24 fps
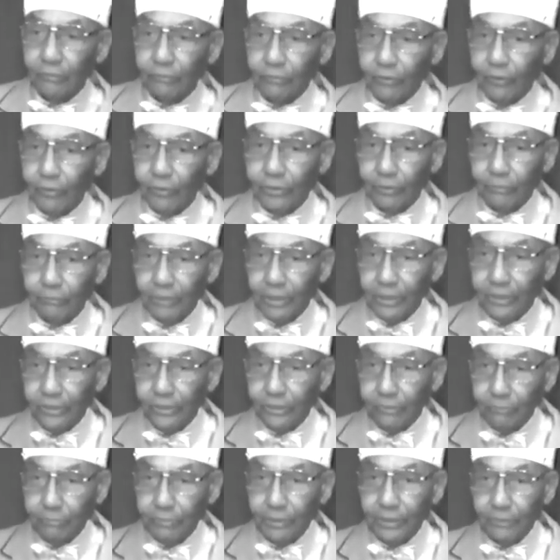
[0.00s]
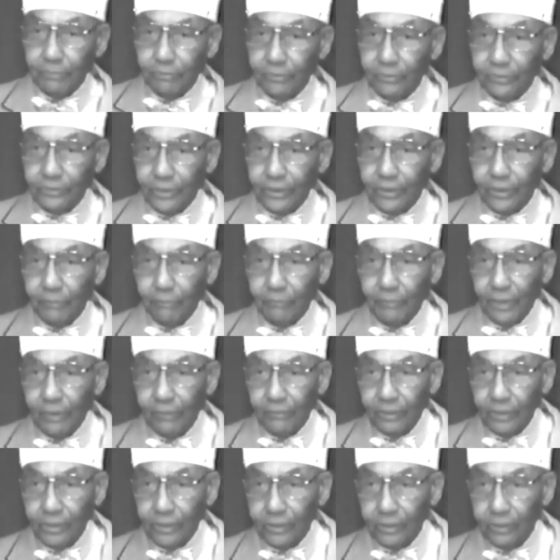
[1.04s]
40 million peoples in
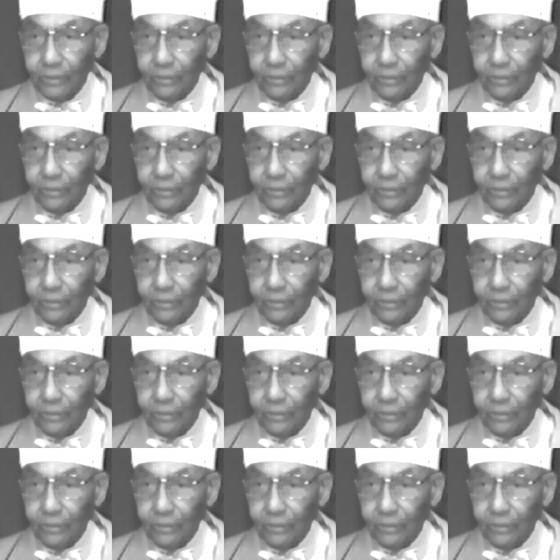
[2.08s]
America.